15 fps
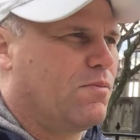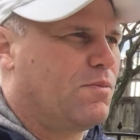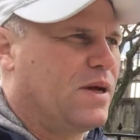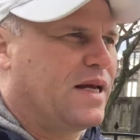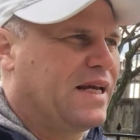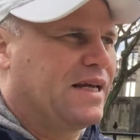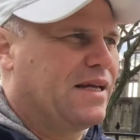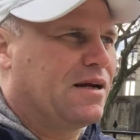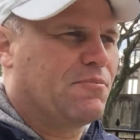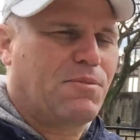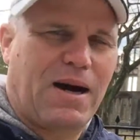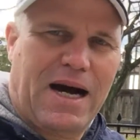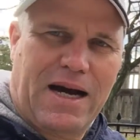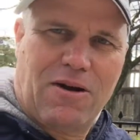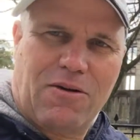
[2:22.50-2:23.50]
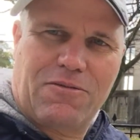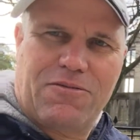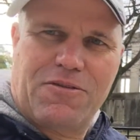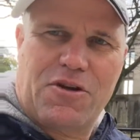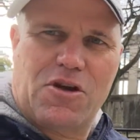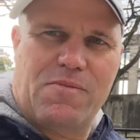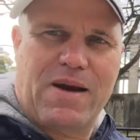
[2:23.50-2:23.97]
be part
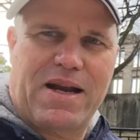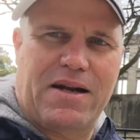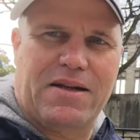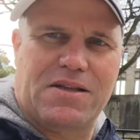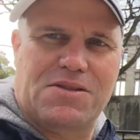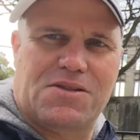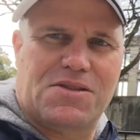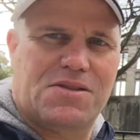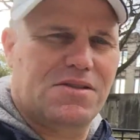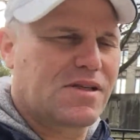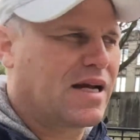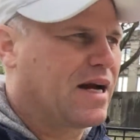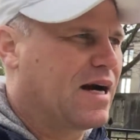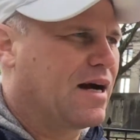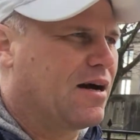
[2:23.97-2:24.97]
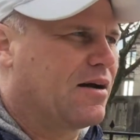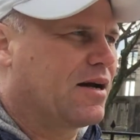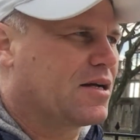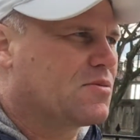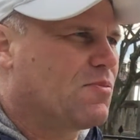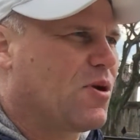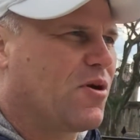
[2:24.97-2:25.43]
of humanity's
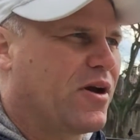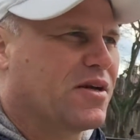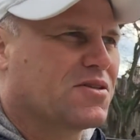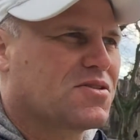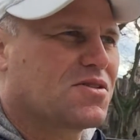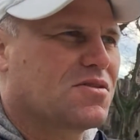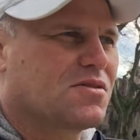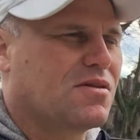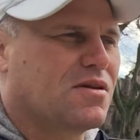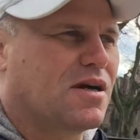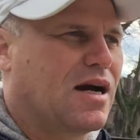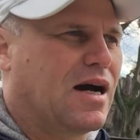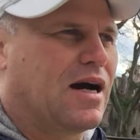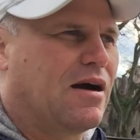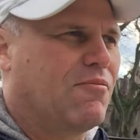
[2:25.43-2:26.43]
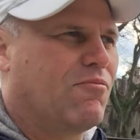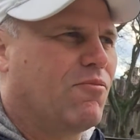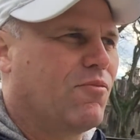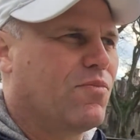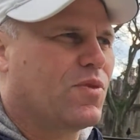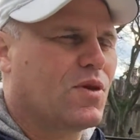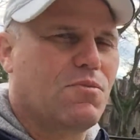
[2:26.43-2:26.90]
experience
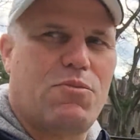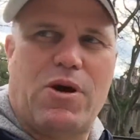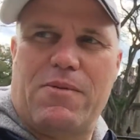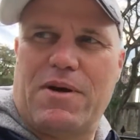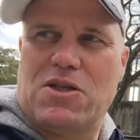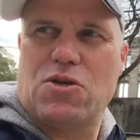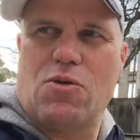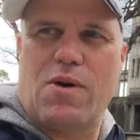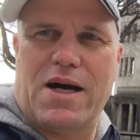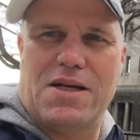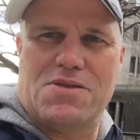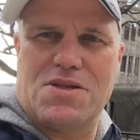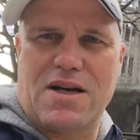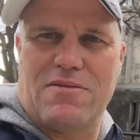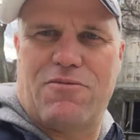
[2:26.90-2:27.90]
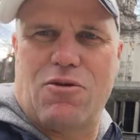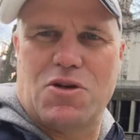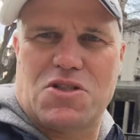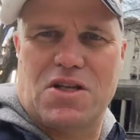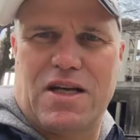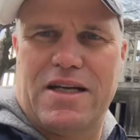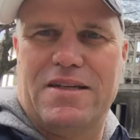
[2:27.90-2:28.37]
pretty much always,
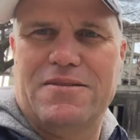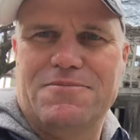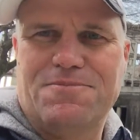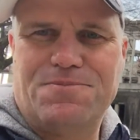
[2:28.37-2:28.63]
unfortunately.